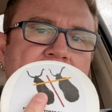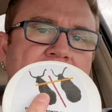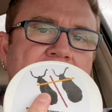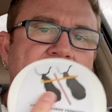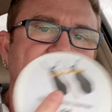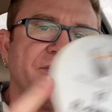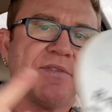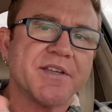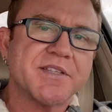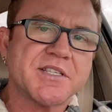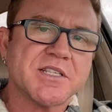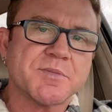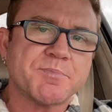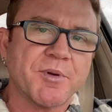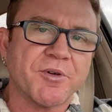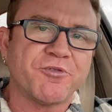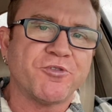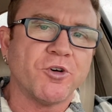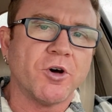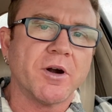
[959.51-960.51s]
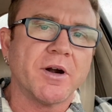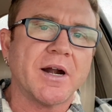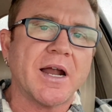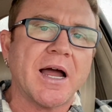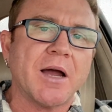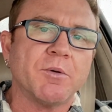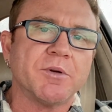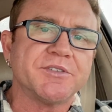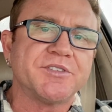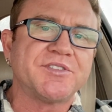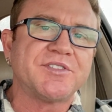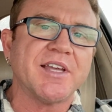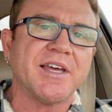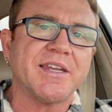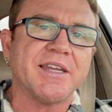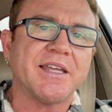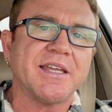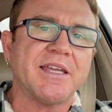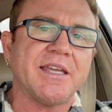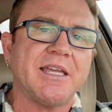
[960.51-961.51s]
And this is before I was
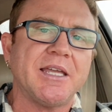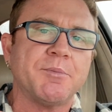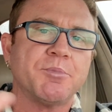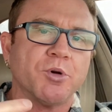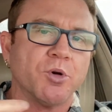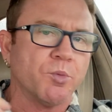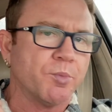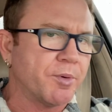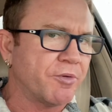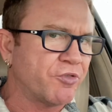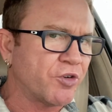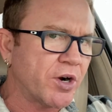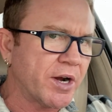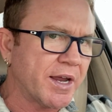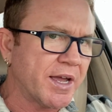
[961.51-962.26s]
studying Hebrew, before I